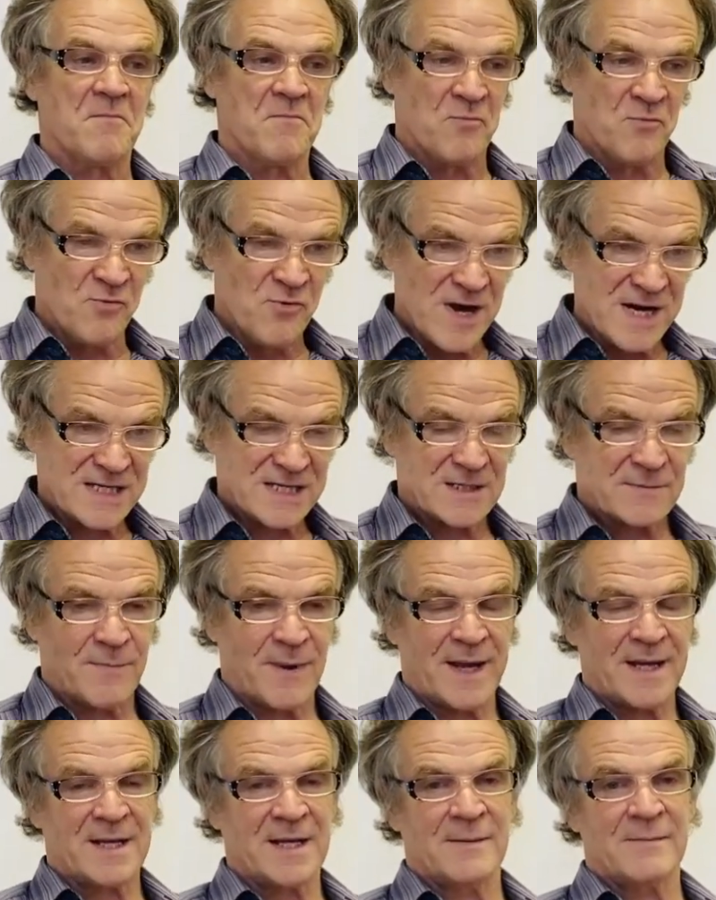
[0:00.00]
risk
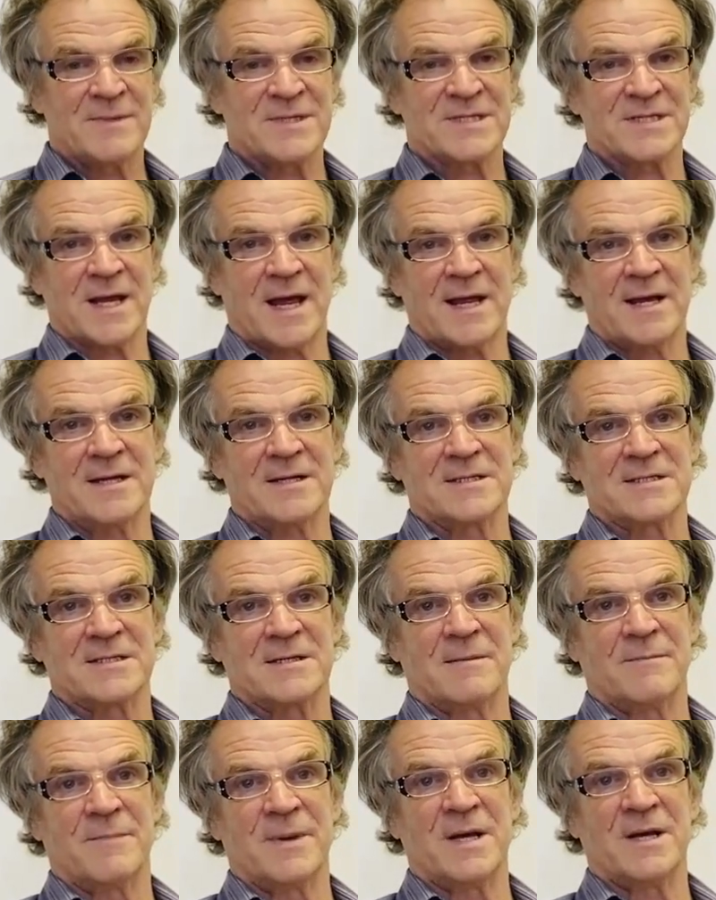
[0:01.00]
making mistakes,
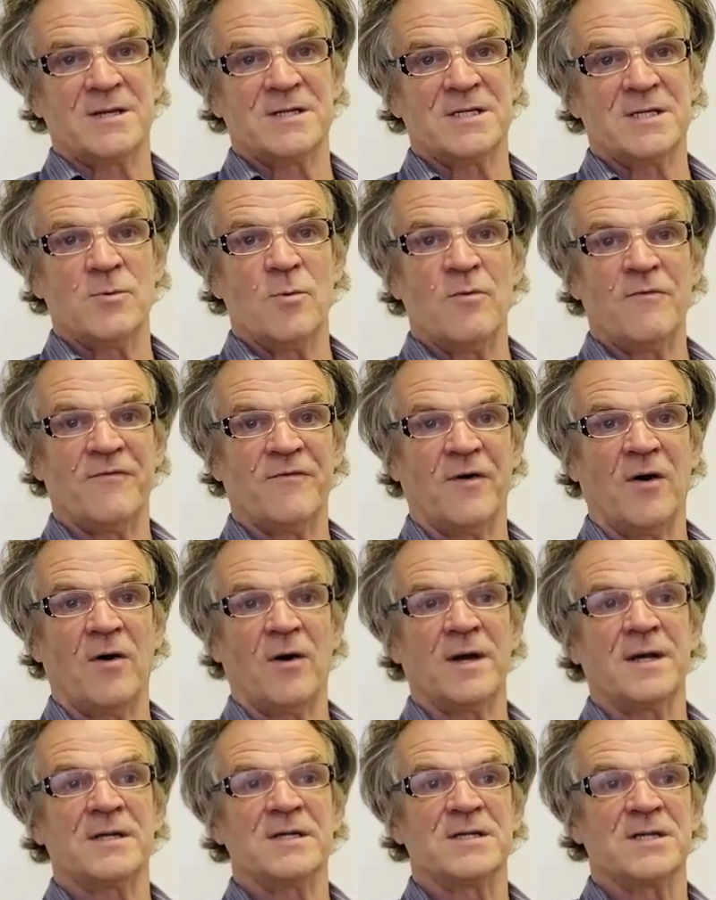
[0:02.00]
because you will
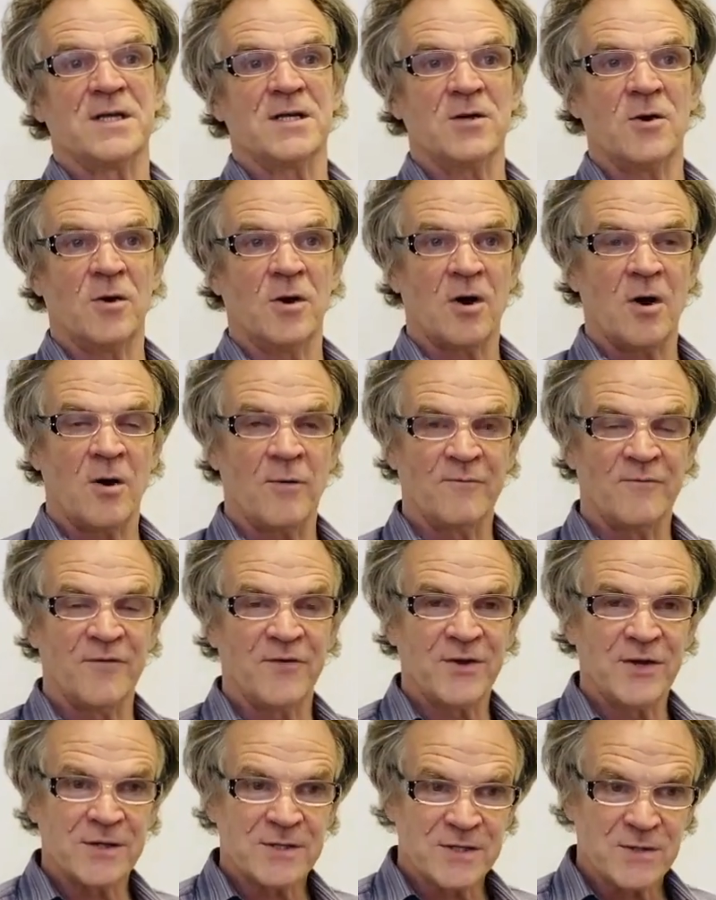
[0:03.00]
find that your
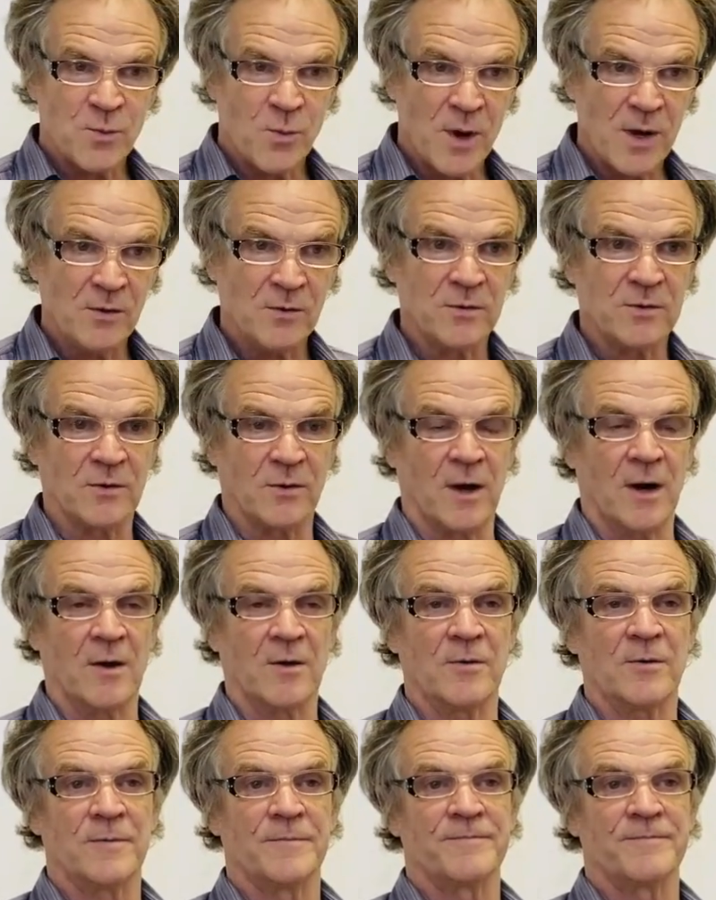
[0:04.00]
confidence will grow